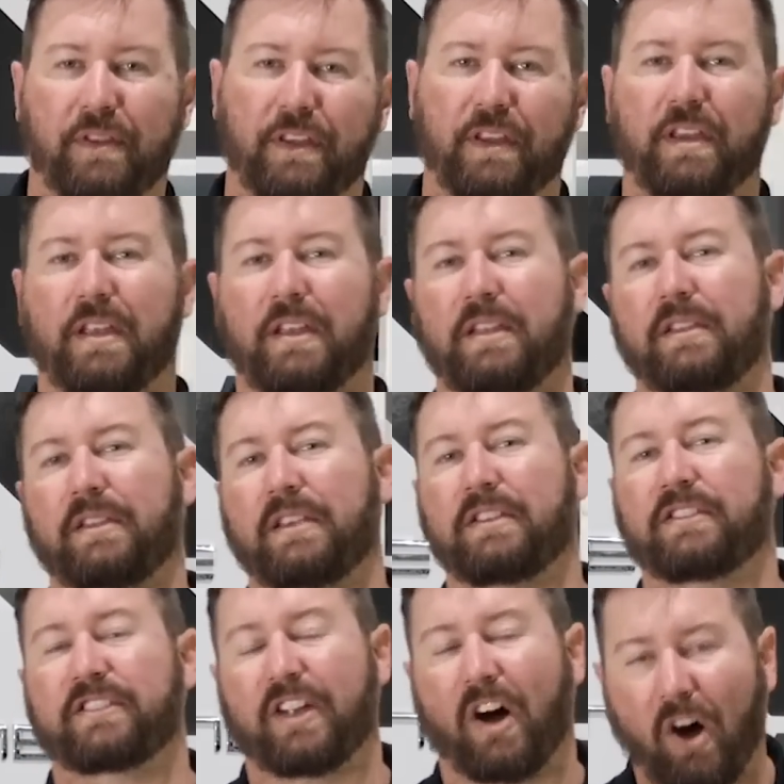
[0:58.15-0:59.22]
the
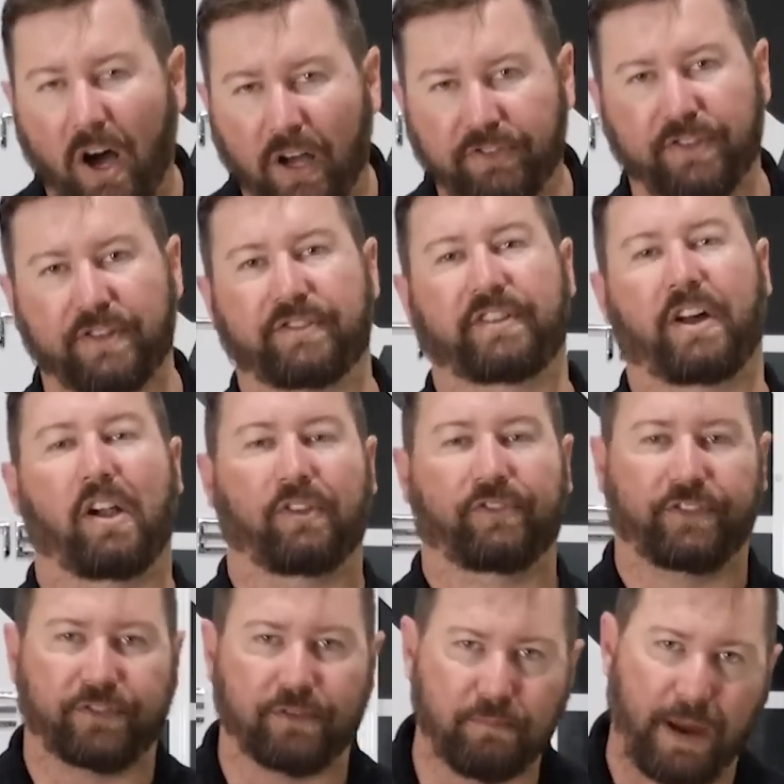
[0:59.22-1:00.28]
size of the solar
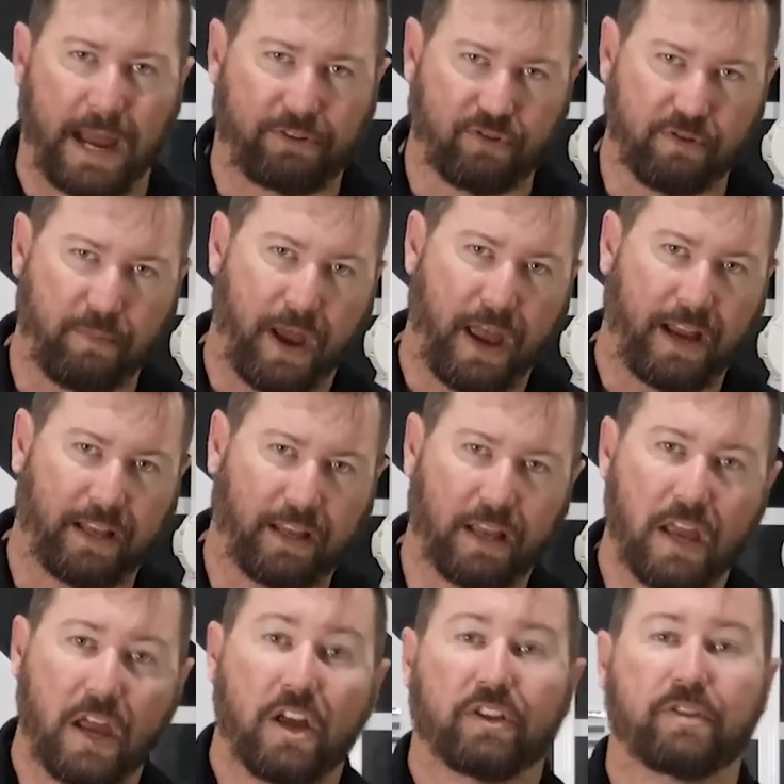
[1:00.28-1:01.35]
system battery bank
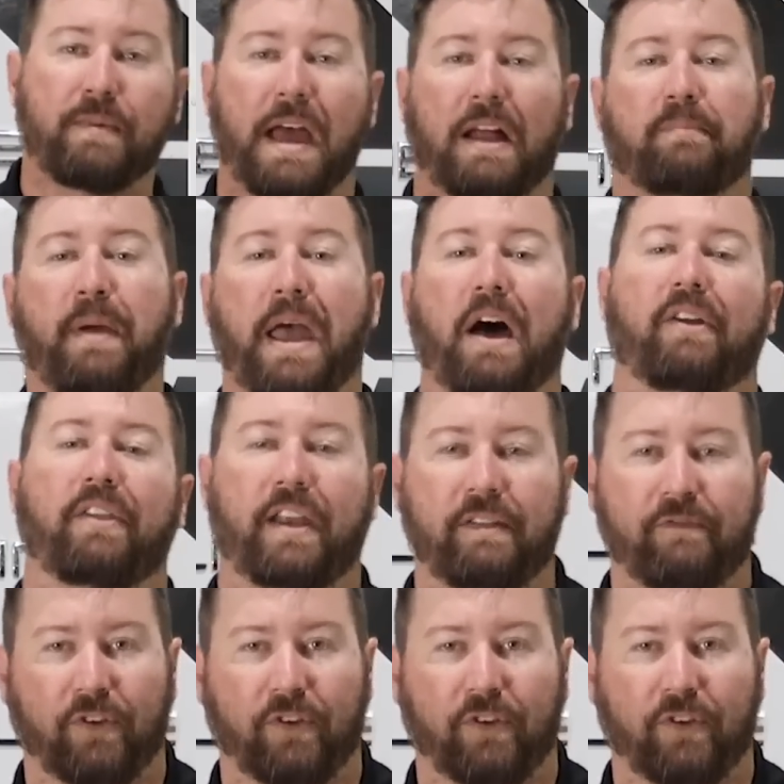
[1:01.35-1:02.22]
to be able to power that